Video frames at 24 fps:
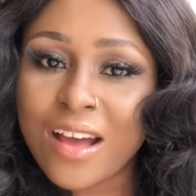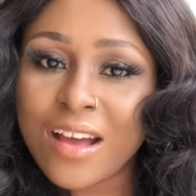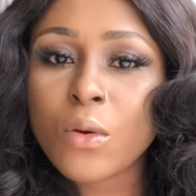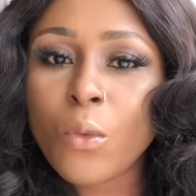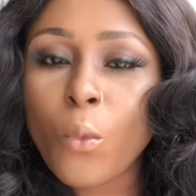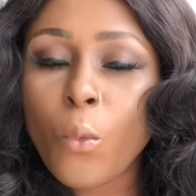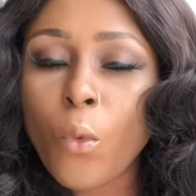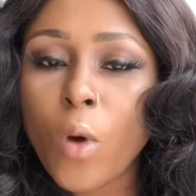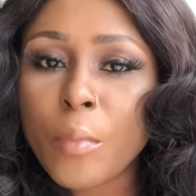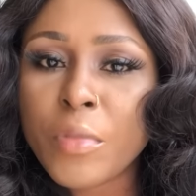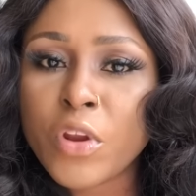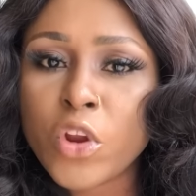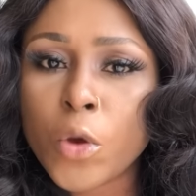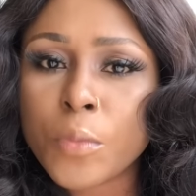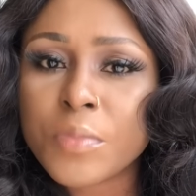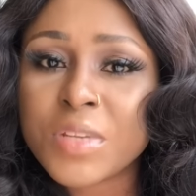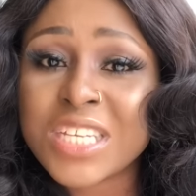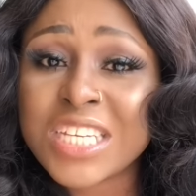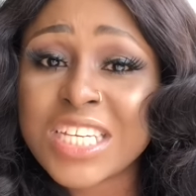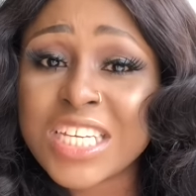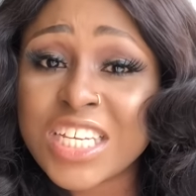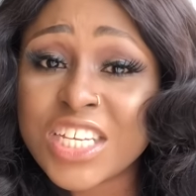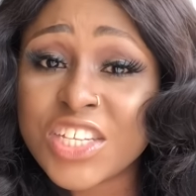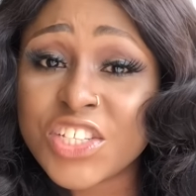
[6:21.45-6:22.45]
Warming up
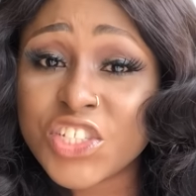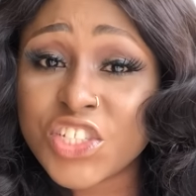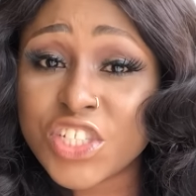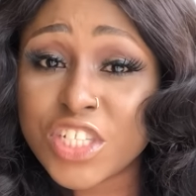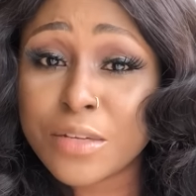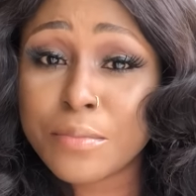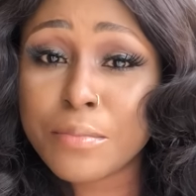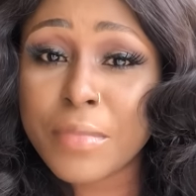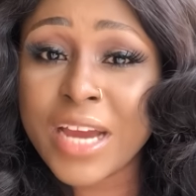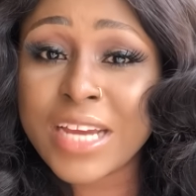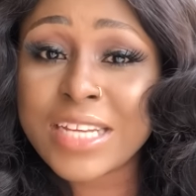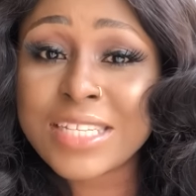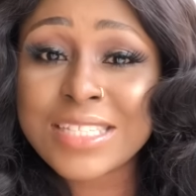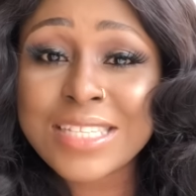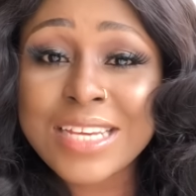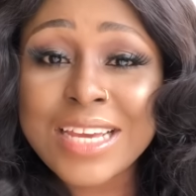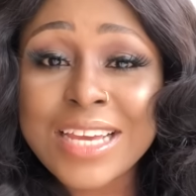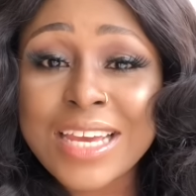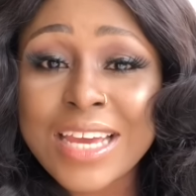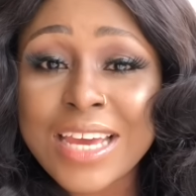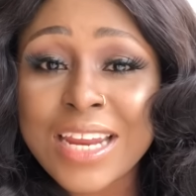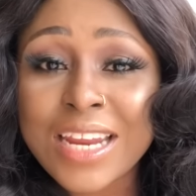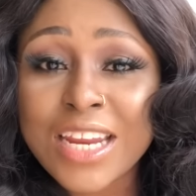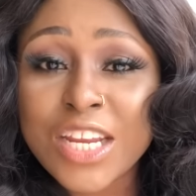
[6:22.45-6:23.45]
the engine might
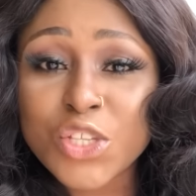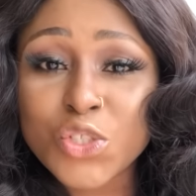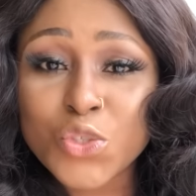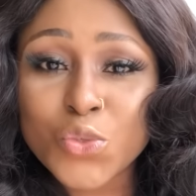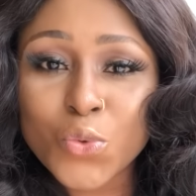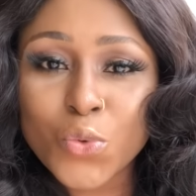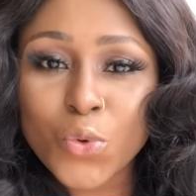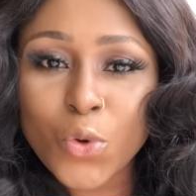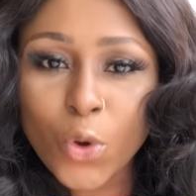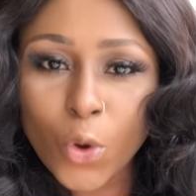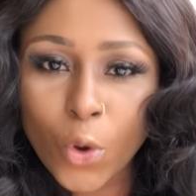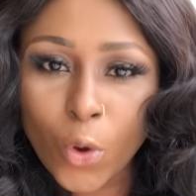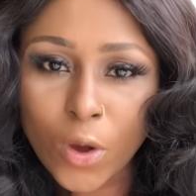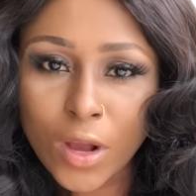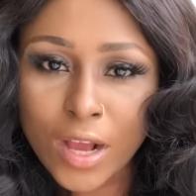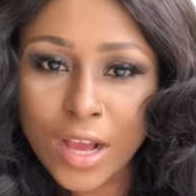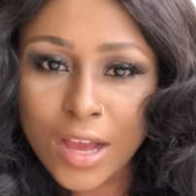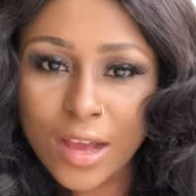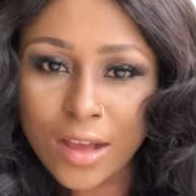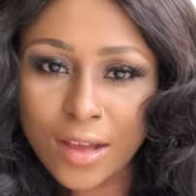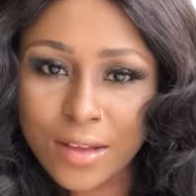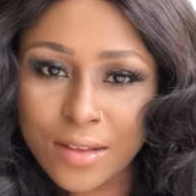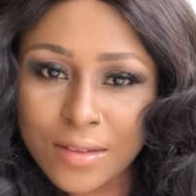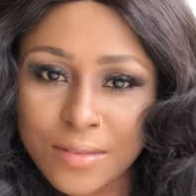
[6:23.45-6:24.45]
take a little
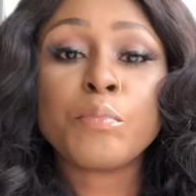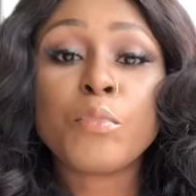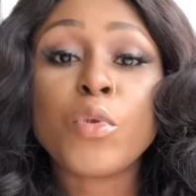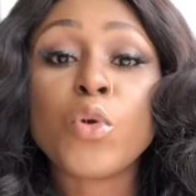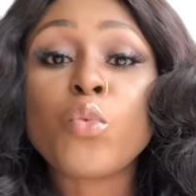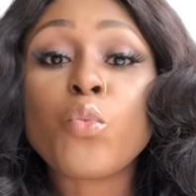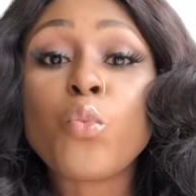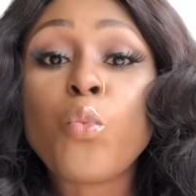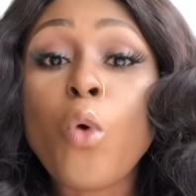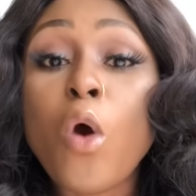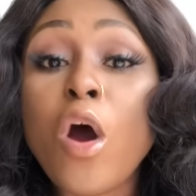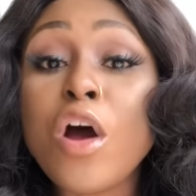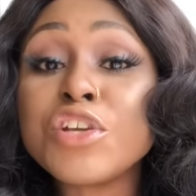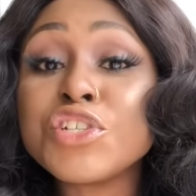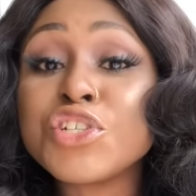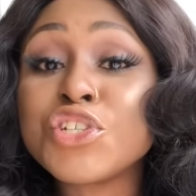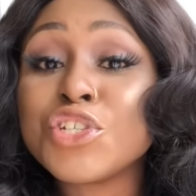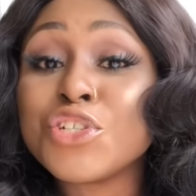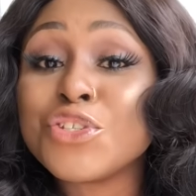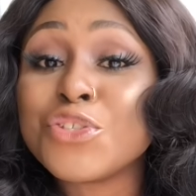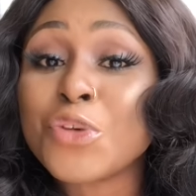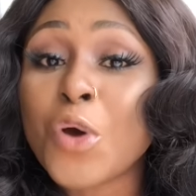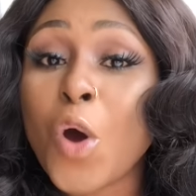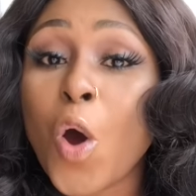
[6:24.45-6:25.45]
longer, but once
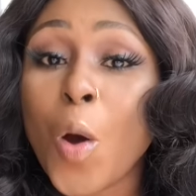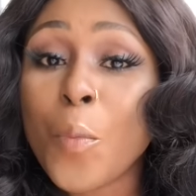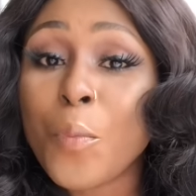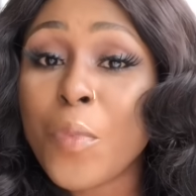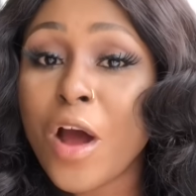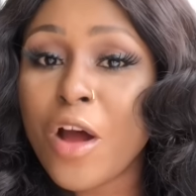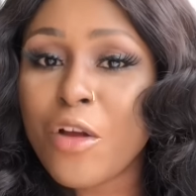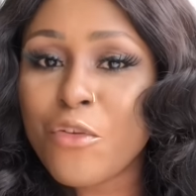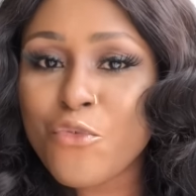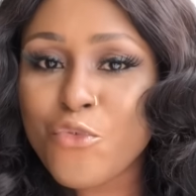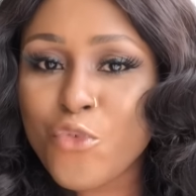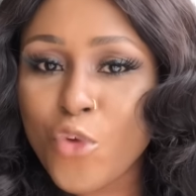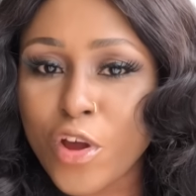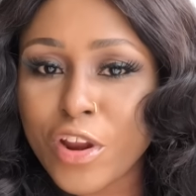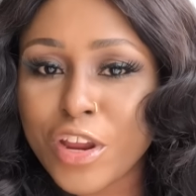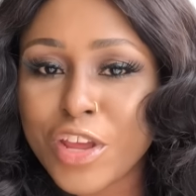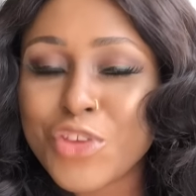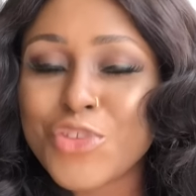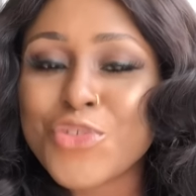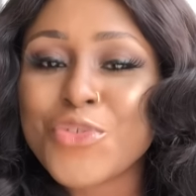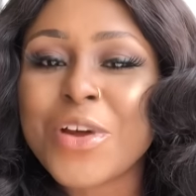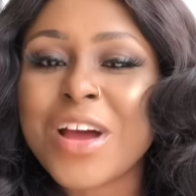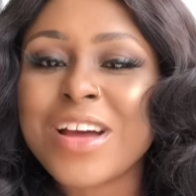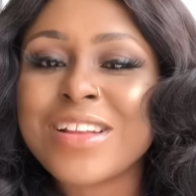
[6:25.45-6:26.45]
she's up and
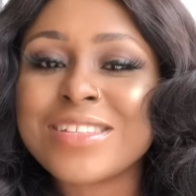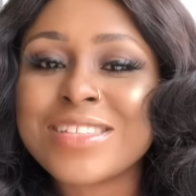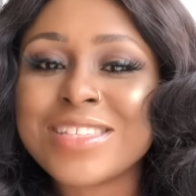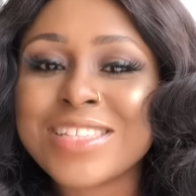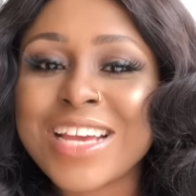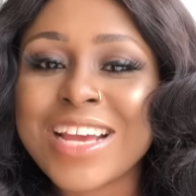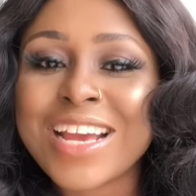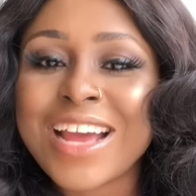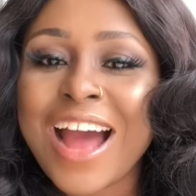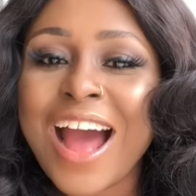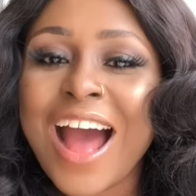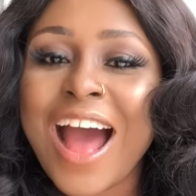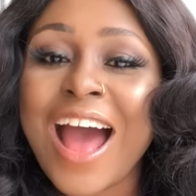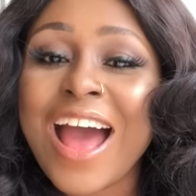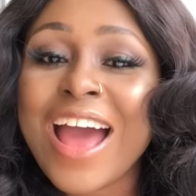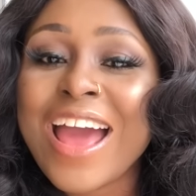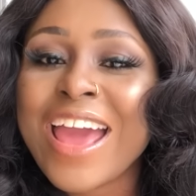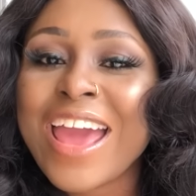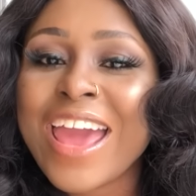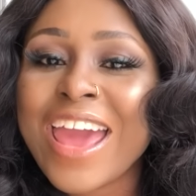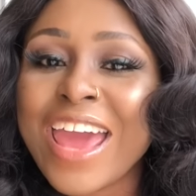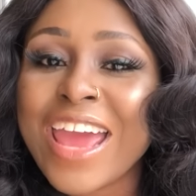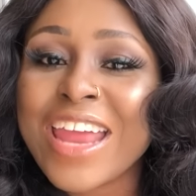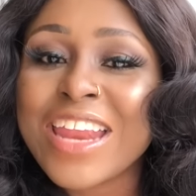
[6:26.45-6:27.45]
running, you can take her
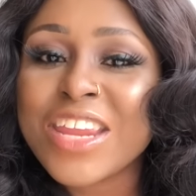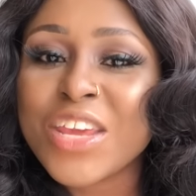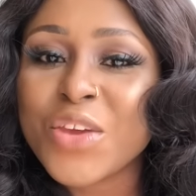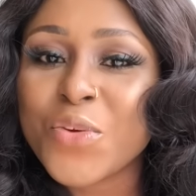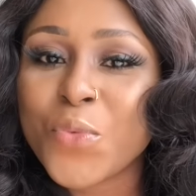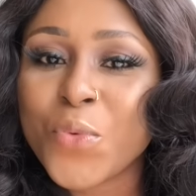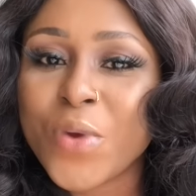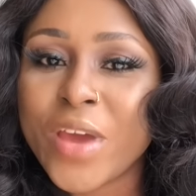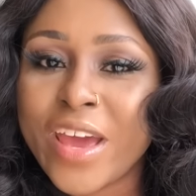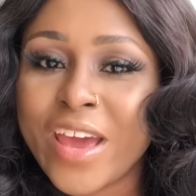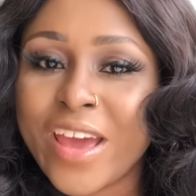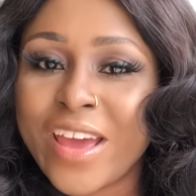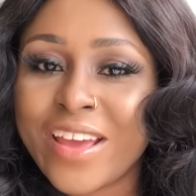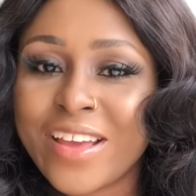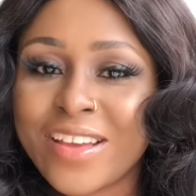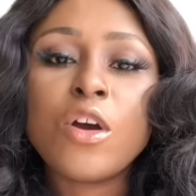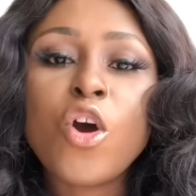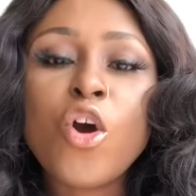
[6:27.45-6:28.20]
anywhere.